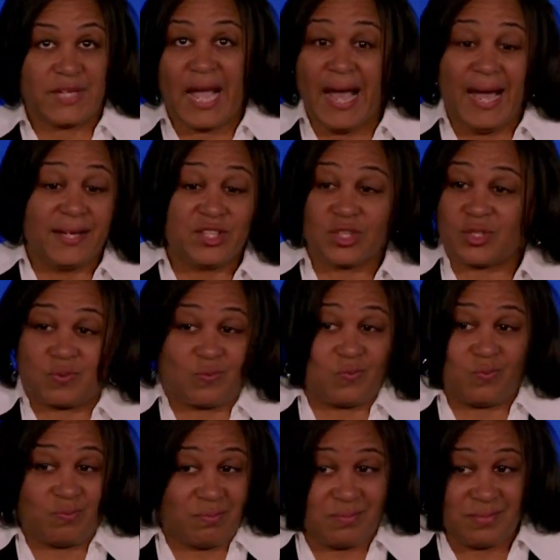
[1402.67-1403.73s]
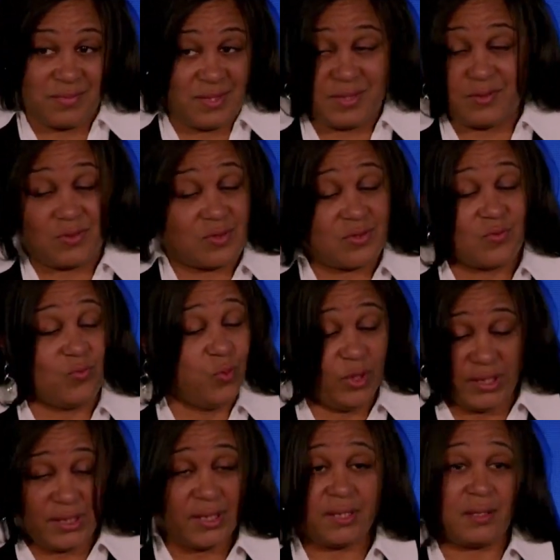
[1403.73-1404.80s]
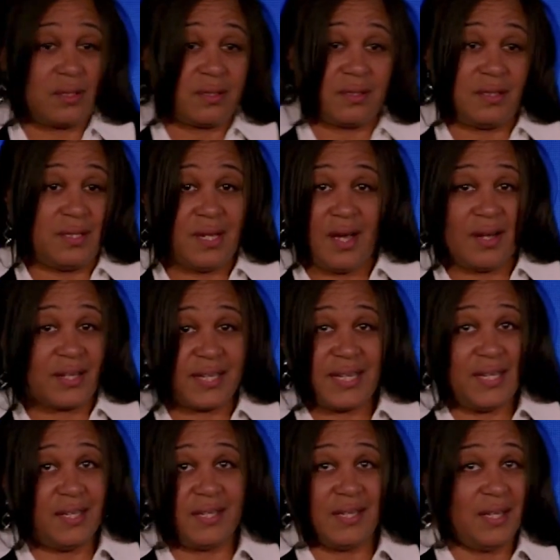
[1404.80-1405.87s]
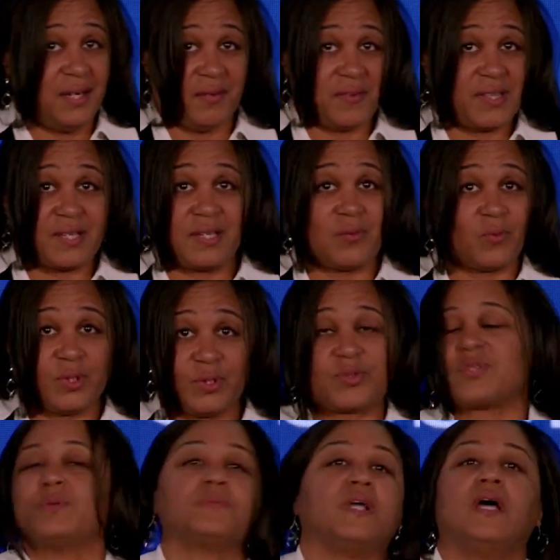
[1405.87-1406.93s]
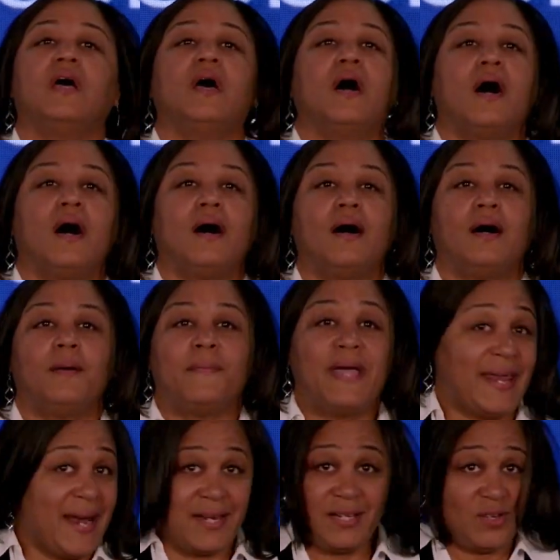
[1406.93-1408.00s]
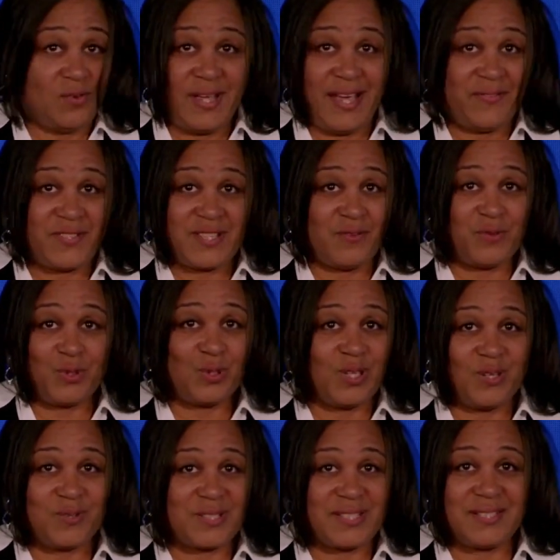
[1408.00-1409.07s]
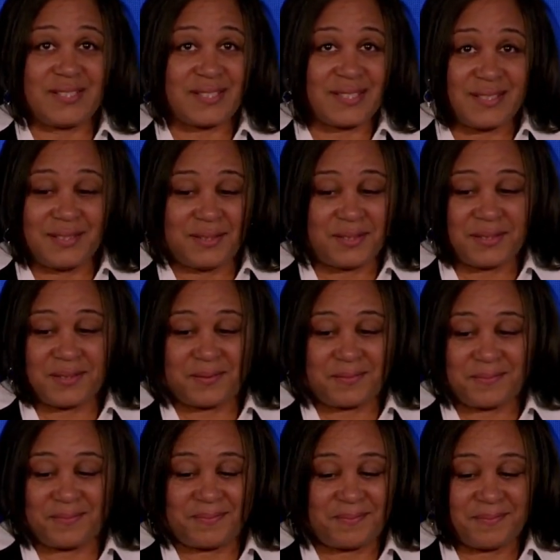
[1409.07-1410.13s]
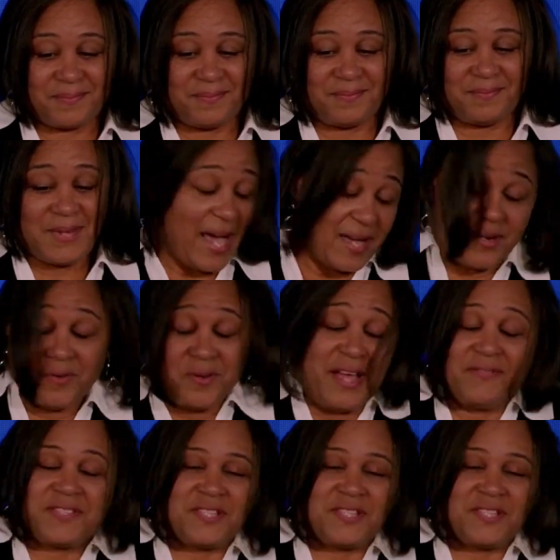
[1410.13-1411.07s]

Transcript: I just really y'all can eat and everything real soon. Um, and I don't have several closings because I don't have